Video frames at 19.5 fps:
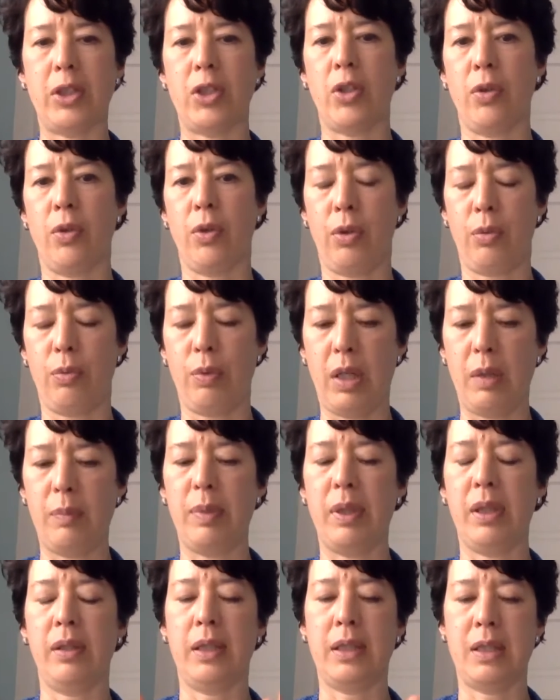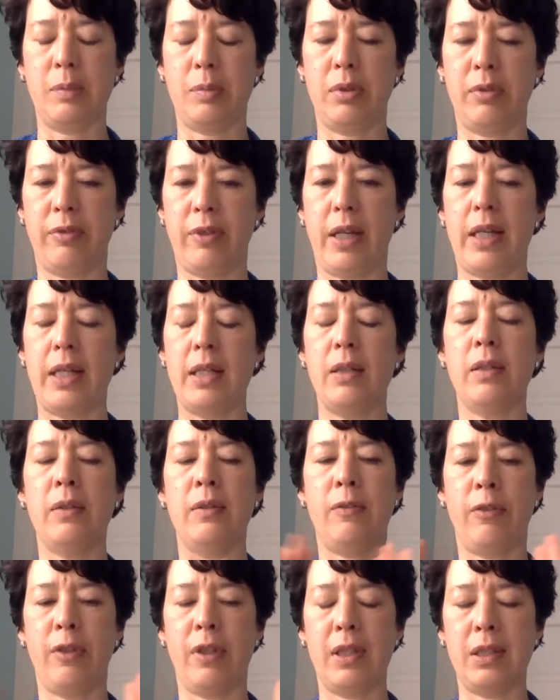there are three, but let's simplify it.
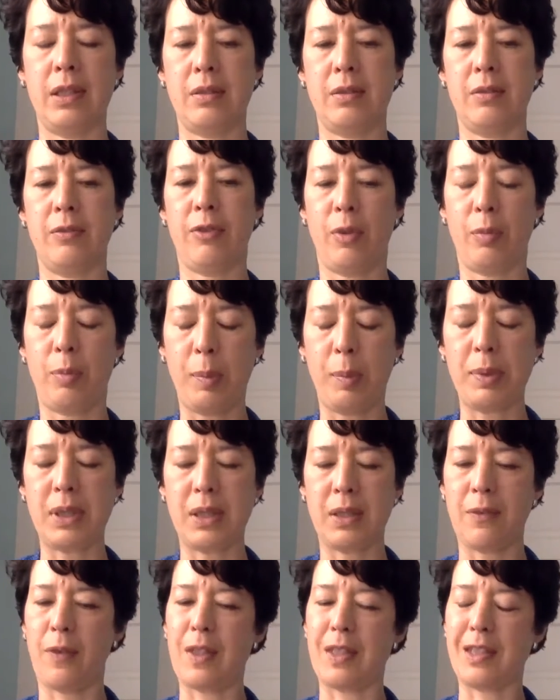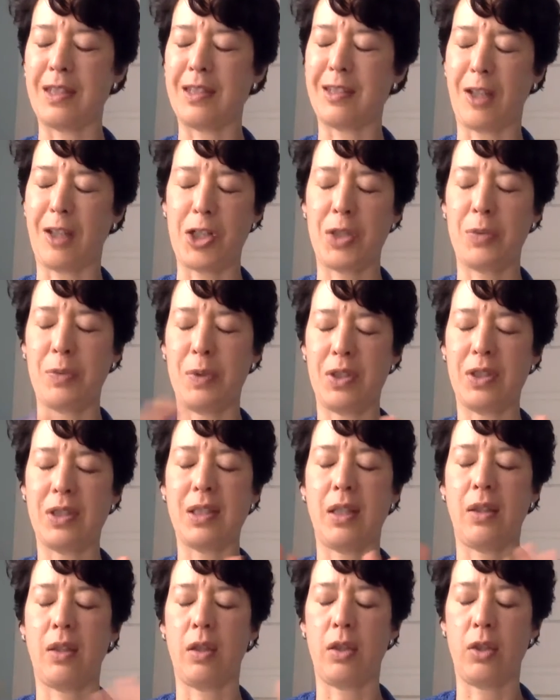For the purposes of this discussion, we'll just
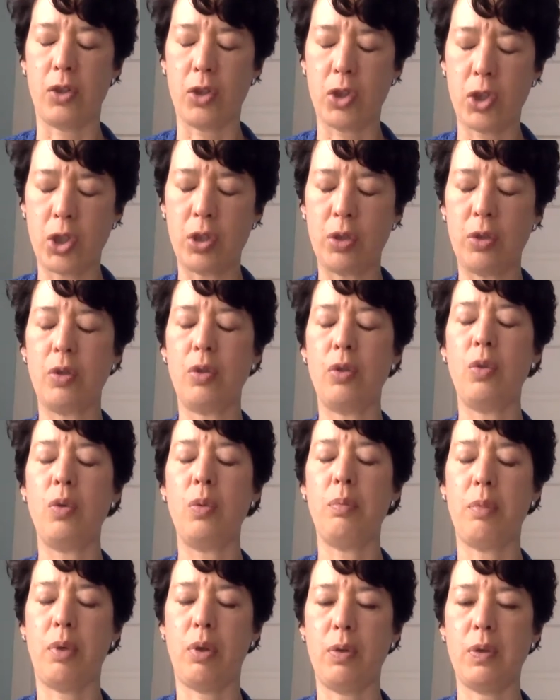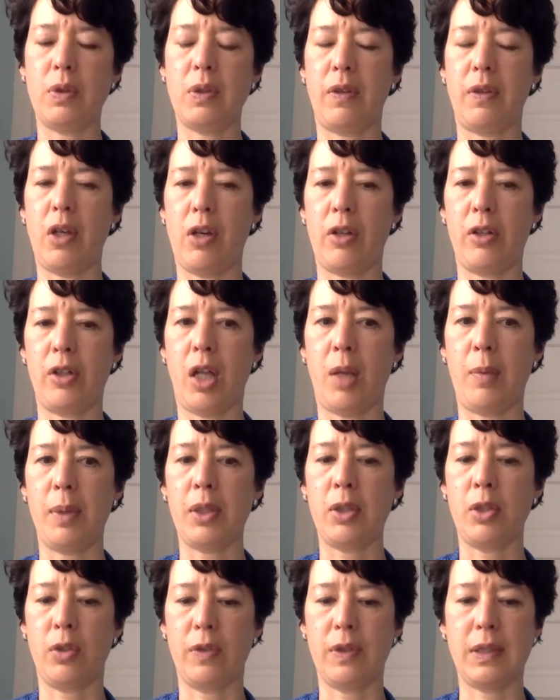say that there are two modes of the autonomic
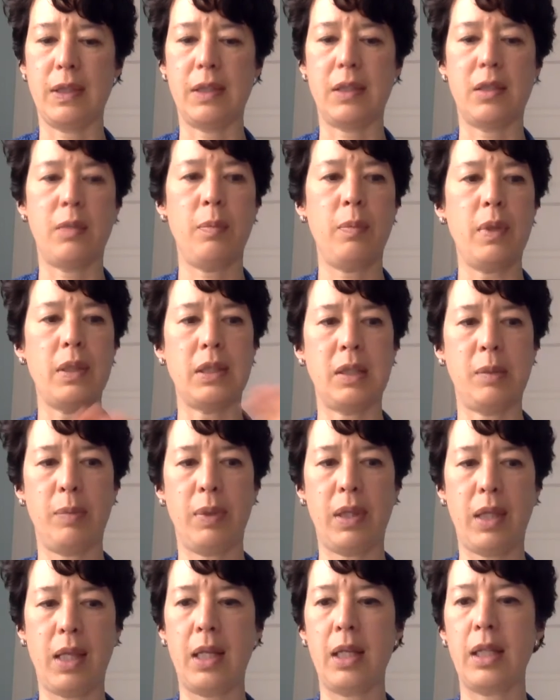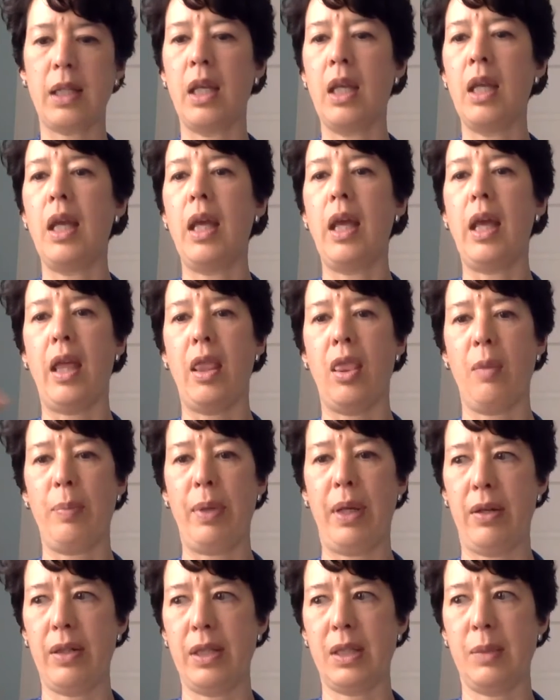nervous system, the sympathetic and the
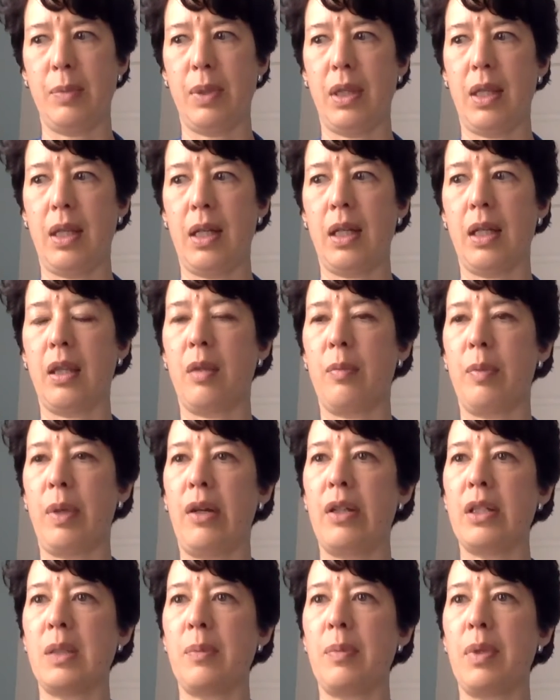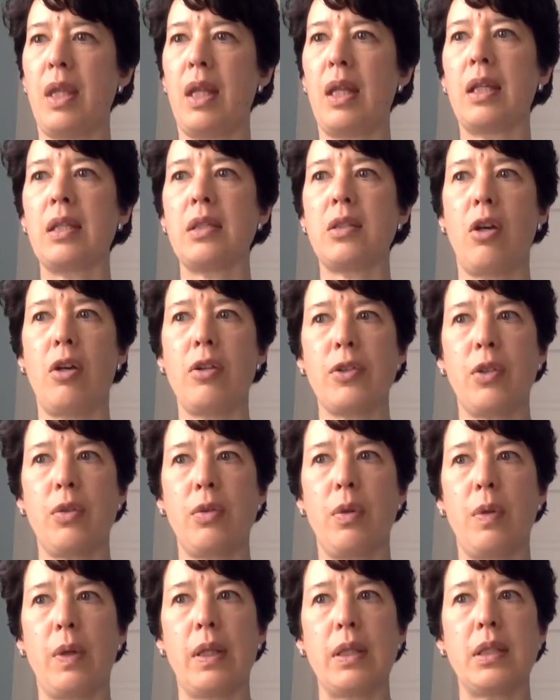parasympathetic. The parasympathetic is also
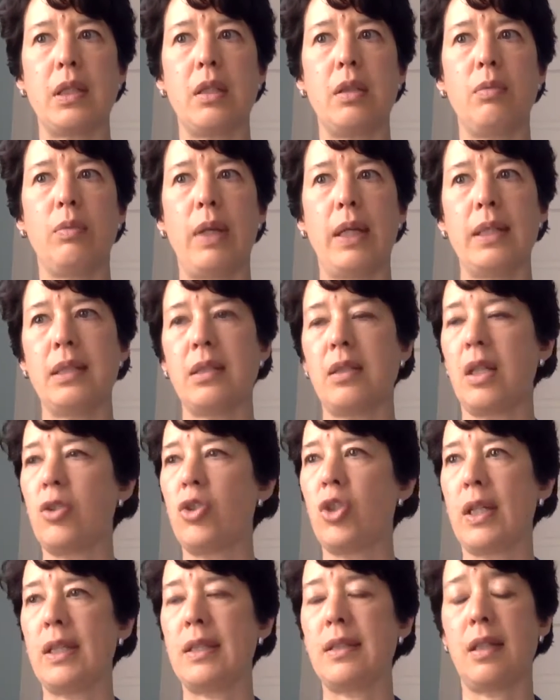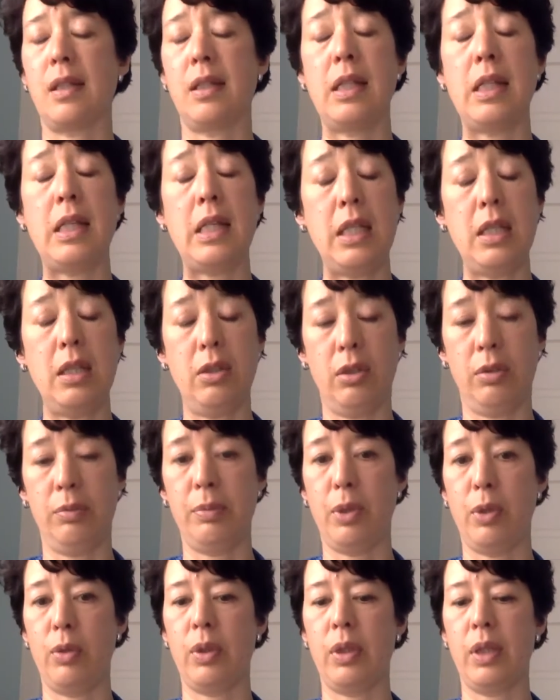known as the rest, digest, and heal
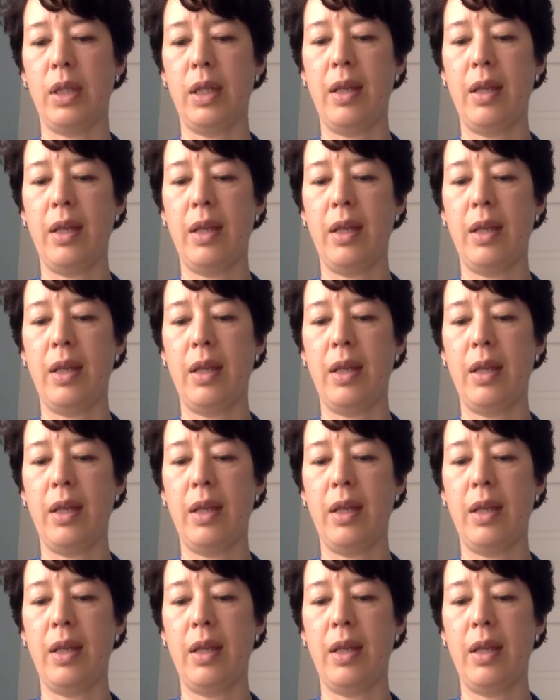mode